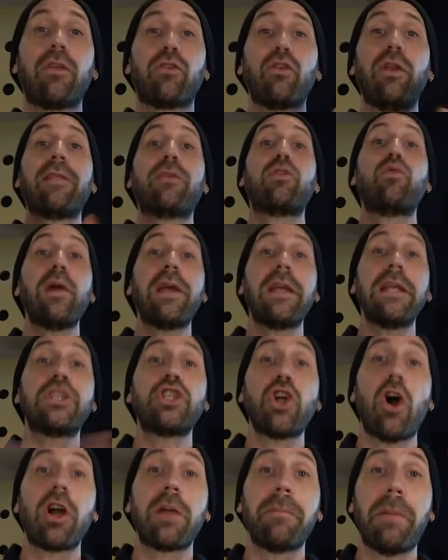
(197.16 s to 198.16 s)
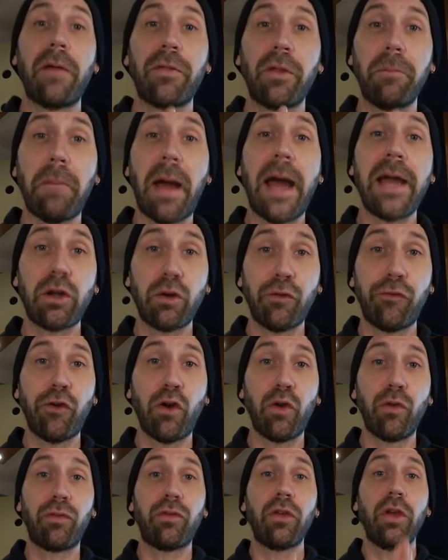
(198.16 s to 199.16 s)
So let's quickly talk about the
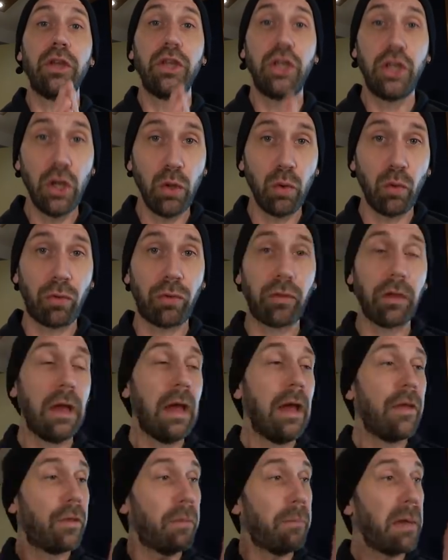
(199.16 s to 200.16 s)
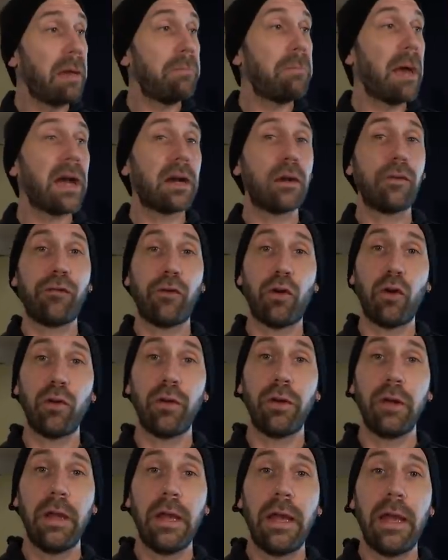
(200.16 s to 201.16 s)
microphones used. The main
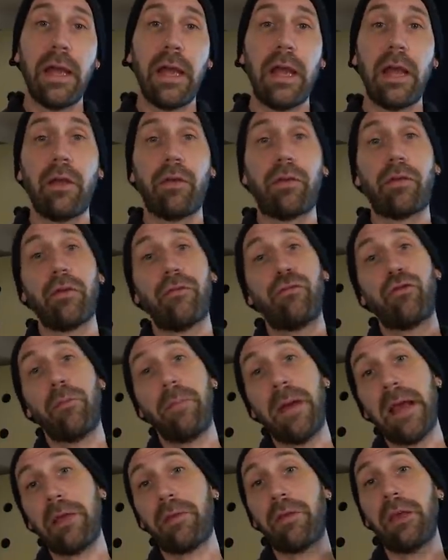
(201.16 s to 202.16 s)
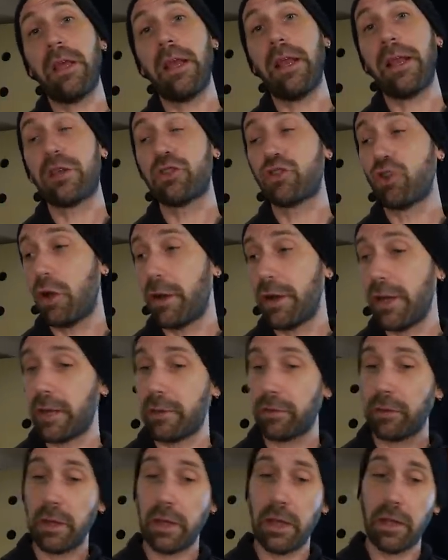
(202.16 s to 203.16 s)
microphone is from SE
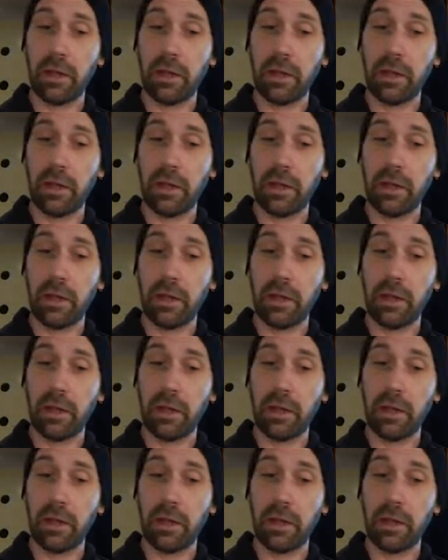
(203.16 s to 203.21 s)
Electronics.